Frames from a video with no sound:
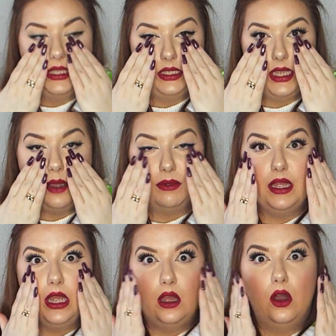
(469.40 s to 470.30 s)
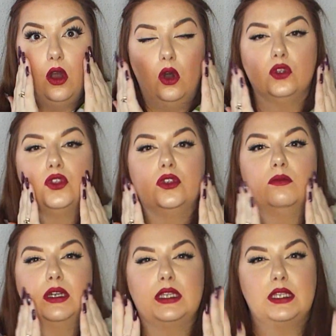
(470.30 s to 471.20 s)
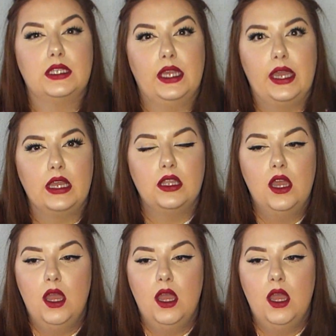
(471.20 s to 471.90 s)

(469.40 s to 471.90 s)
dab it onto my skin,